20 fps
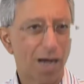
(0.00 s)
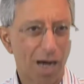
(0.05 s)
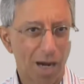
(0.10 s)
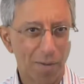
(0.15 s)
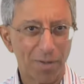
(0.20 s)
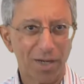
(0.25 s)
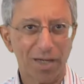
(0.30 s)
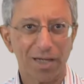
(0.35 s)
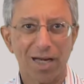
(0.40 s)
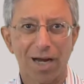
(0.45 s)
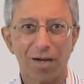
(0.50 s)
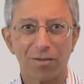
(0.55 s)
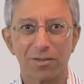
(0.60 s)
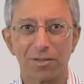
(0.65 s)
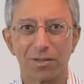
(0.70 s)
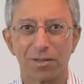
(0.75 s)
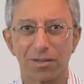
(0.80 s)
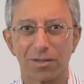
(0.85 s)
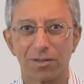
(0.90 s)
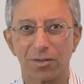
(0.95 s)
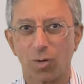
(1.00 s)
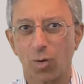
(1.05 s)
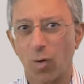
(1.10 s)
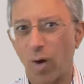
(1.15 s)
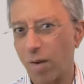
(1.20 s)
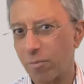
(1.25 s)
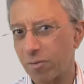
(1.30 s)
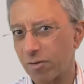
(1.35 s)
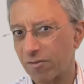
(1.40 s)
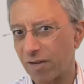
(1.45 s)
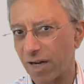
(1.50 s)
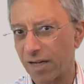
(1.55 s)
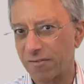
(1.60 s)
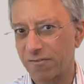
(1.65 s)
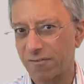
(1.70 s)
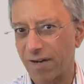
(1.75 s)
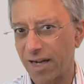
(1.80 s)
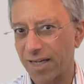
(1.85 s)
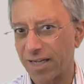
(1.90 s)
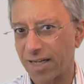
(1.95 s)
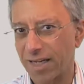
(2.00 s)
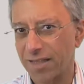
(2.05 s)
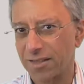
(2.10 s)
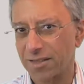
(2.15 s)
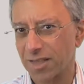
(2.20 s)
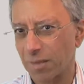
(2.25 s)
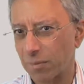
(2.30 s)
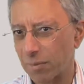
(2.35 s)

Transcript: I'm an accountant, or I provide finance.